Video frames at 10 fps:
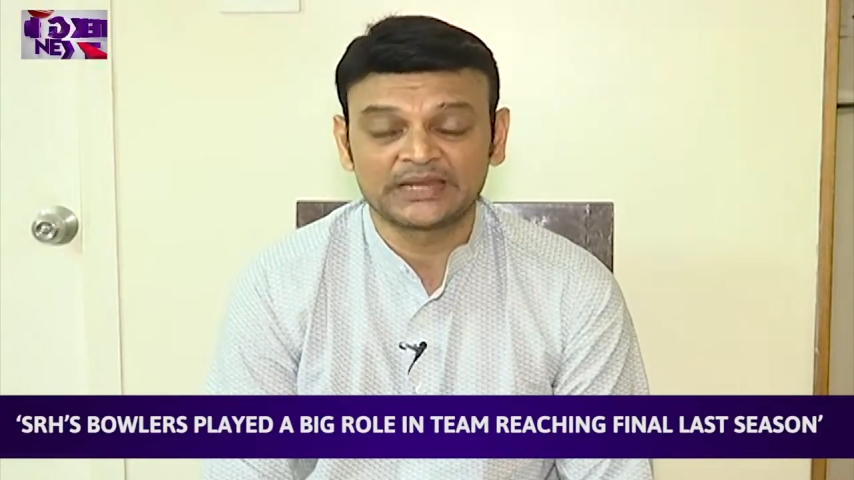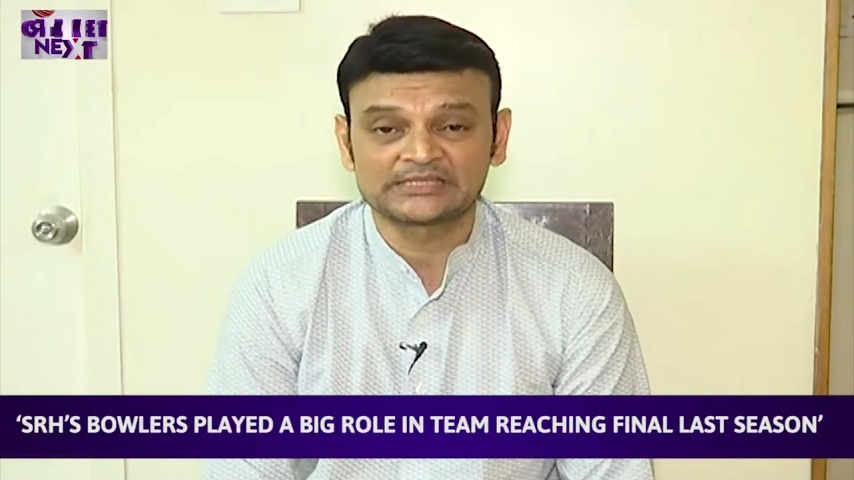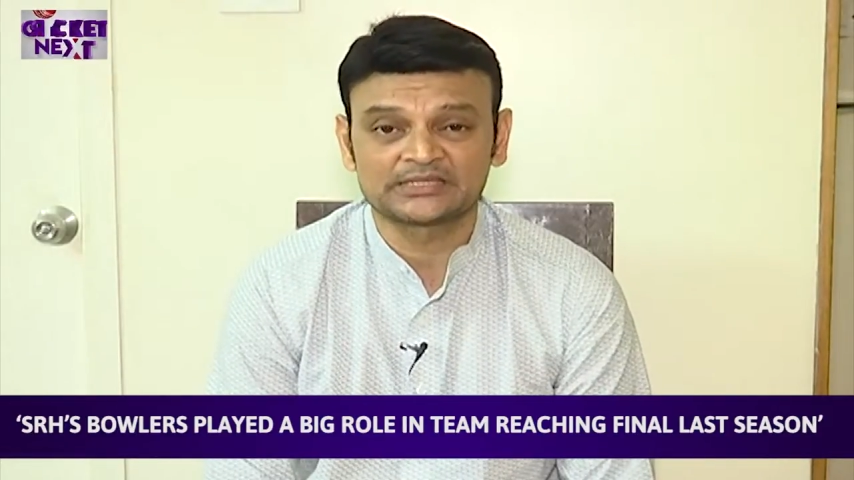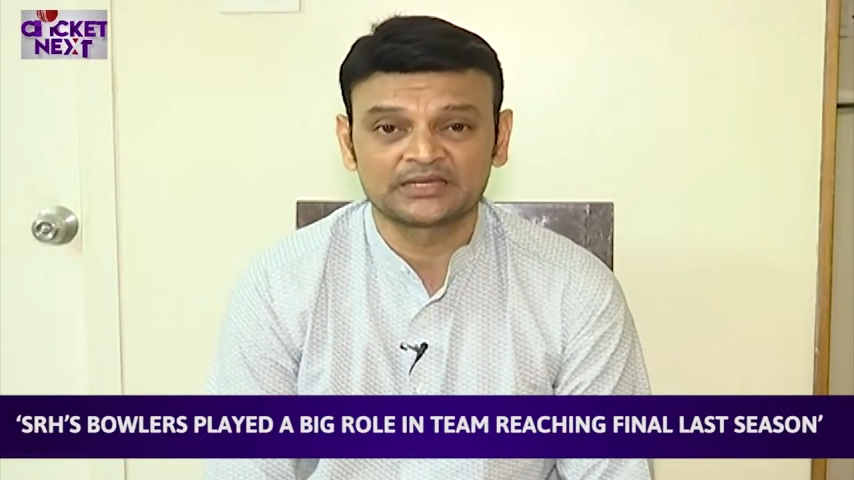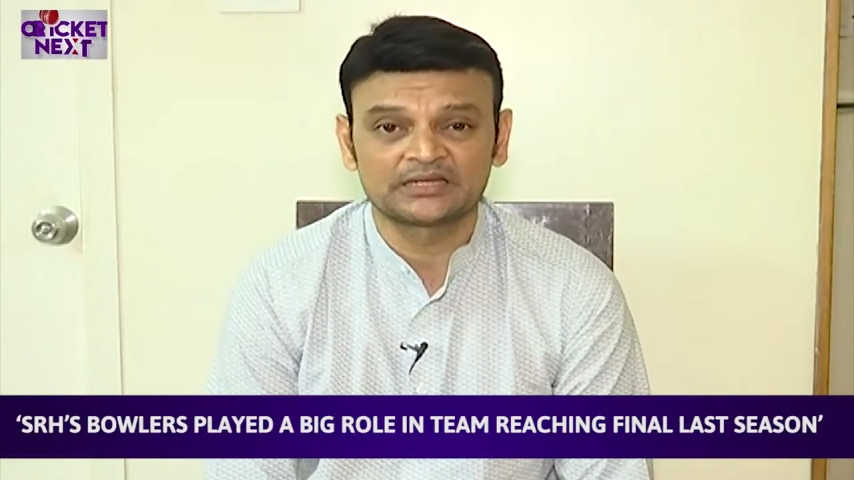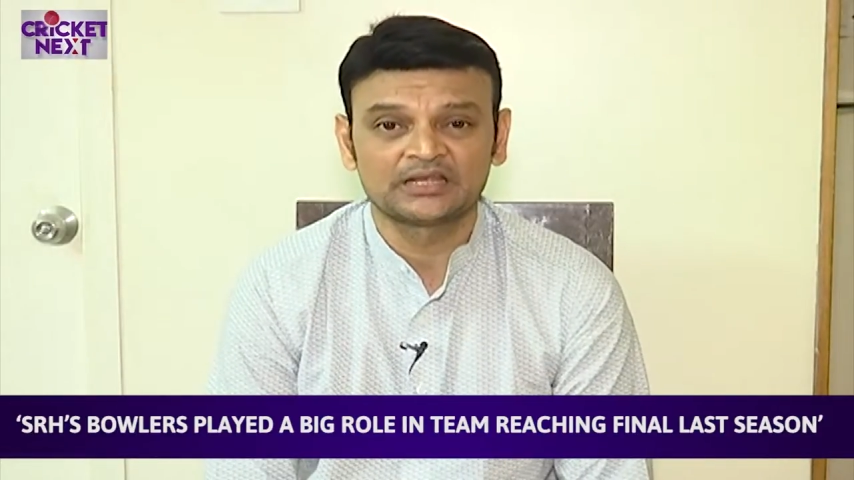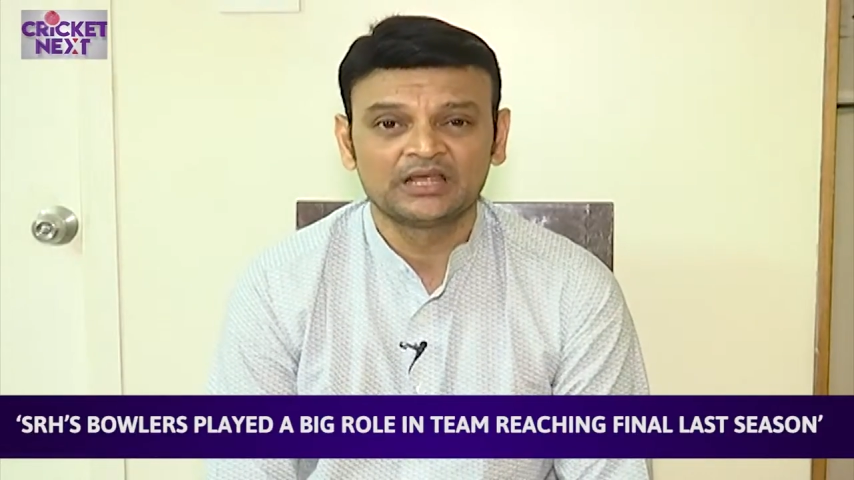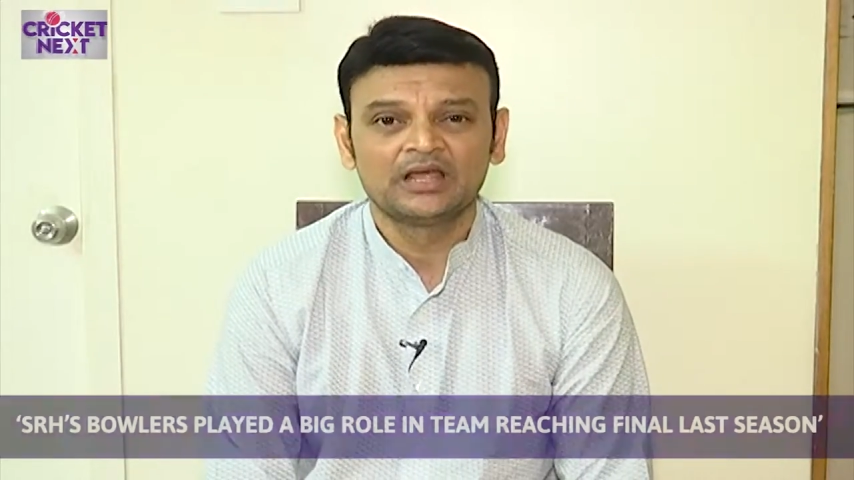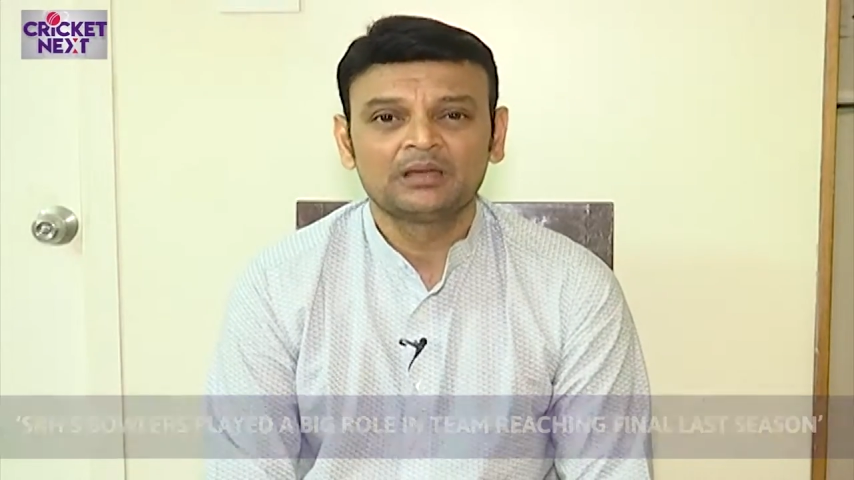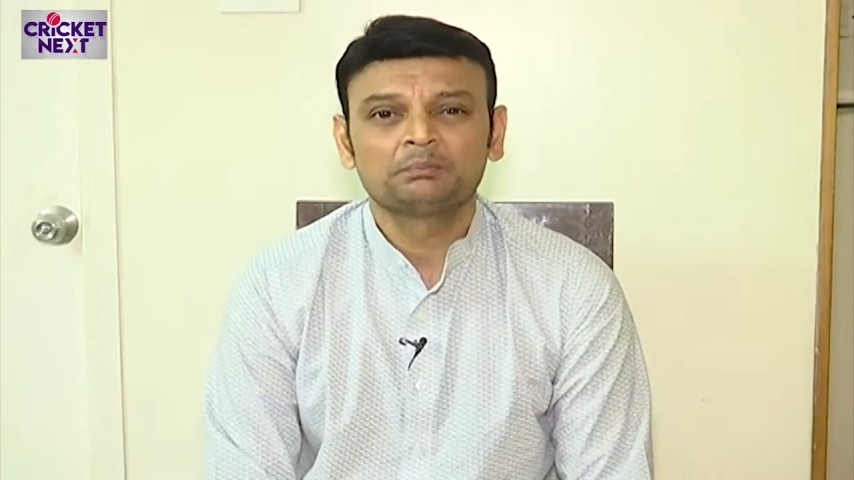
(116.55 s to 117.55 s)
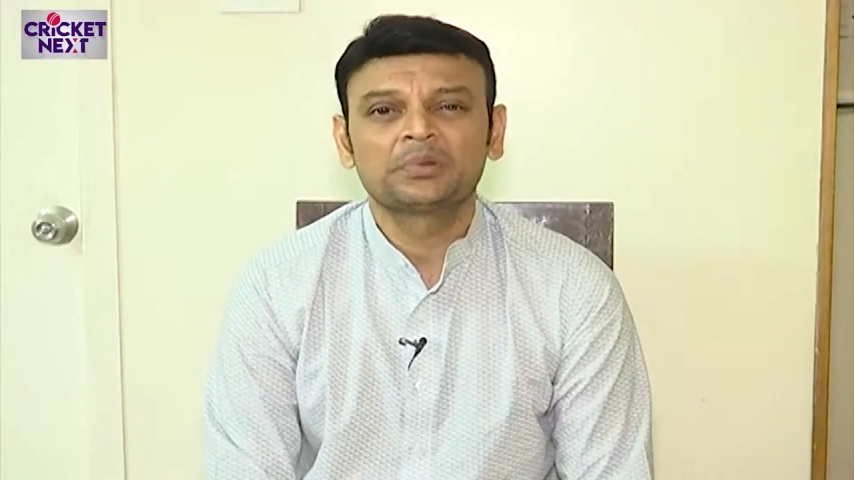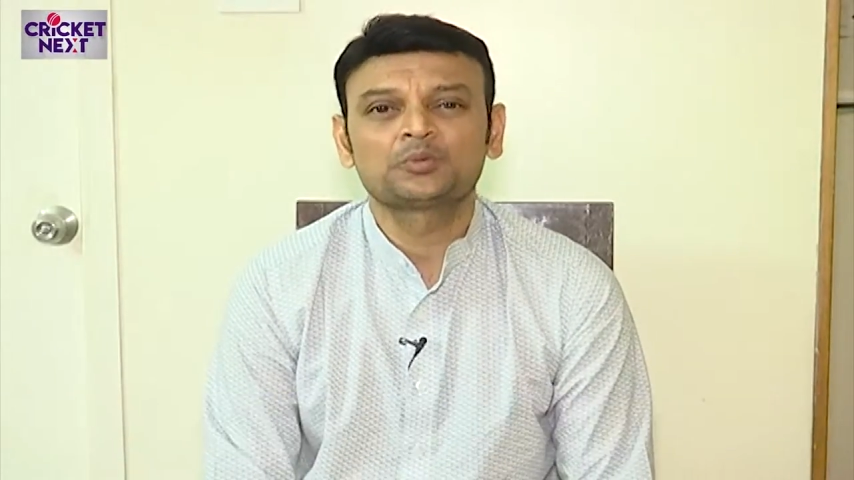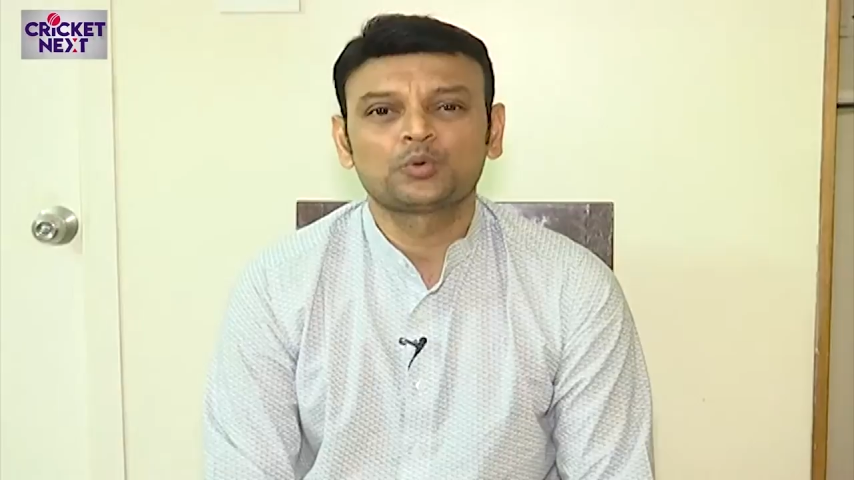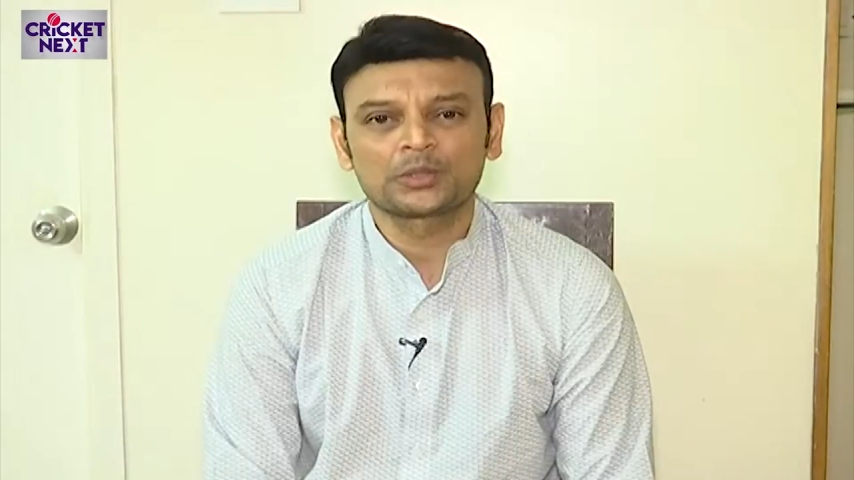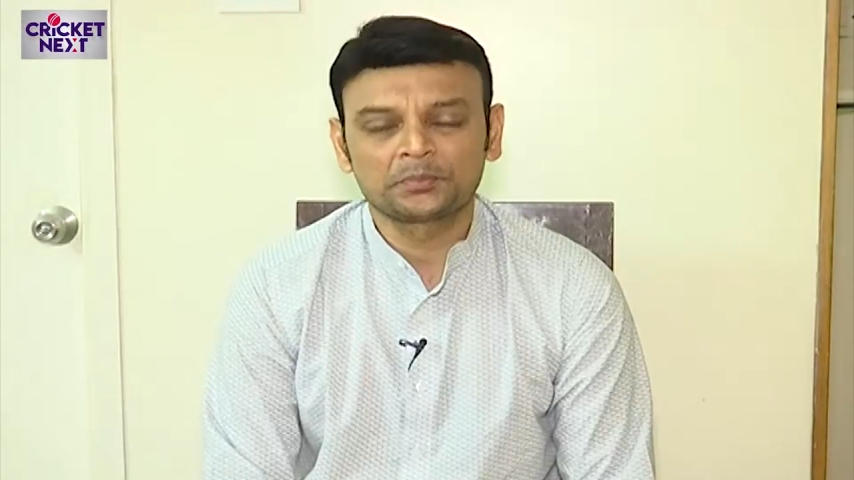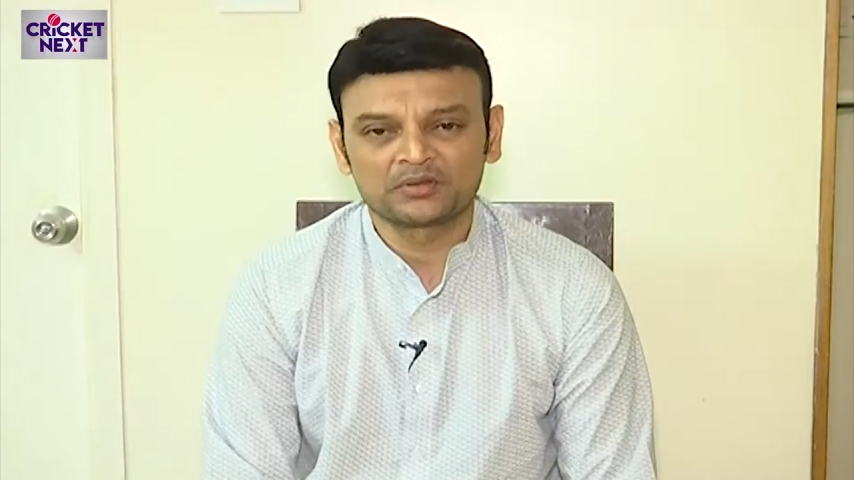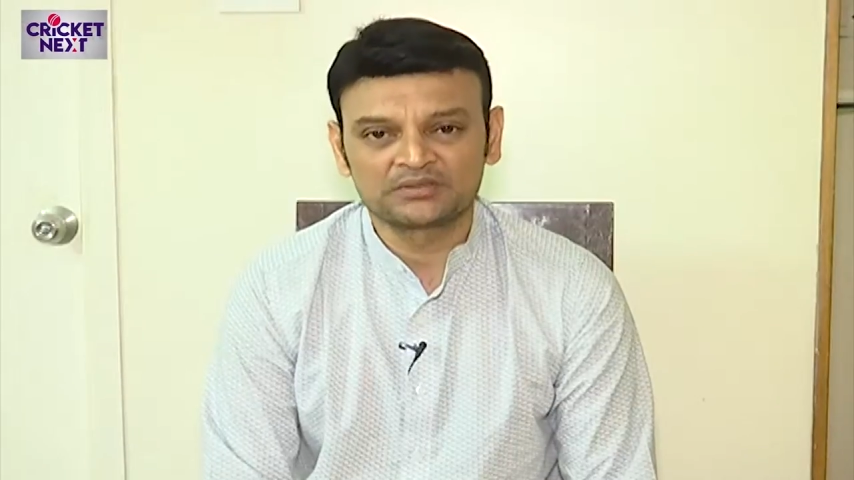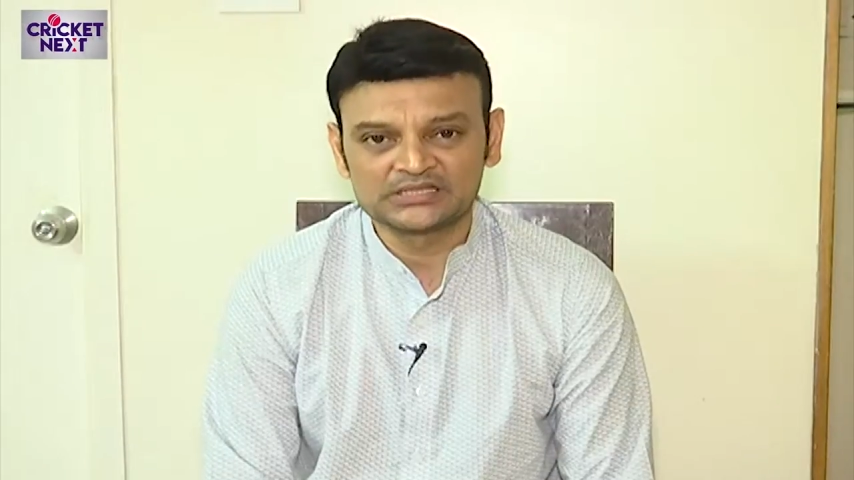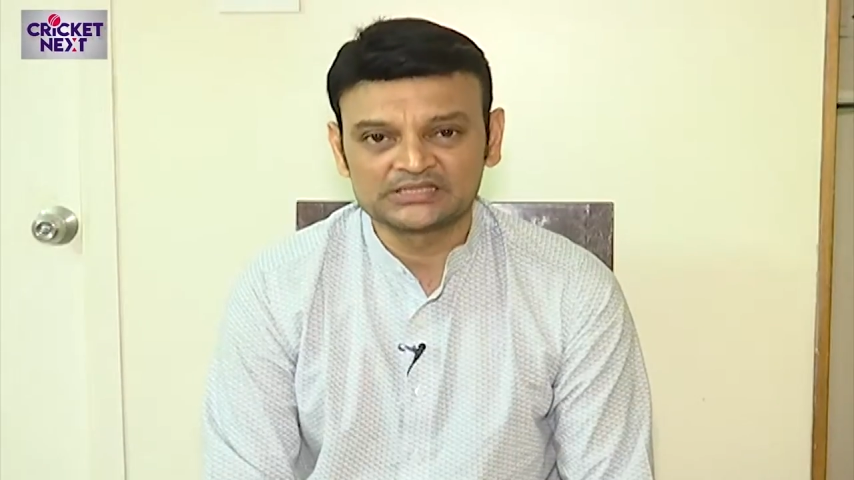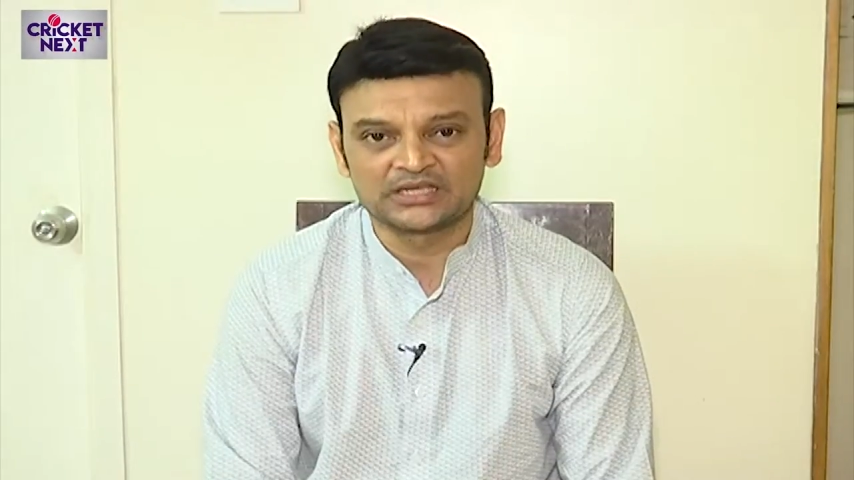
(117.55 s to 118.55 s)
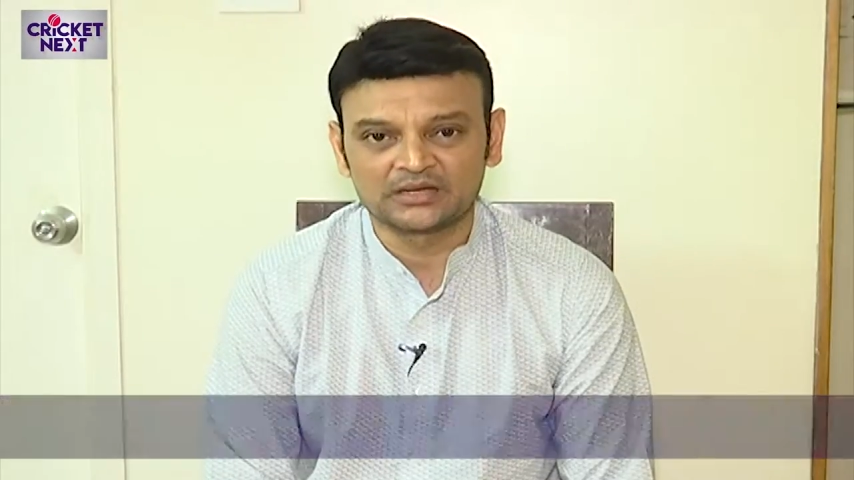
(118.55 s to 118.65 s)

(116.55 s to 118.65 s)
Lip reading: excellent. But what about this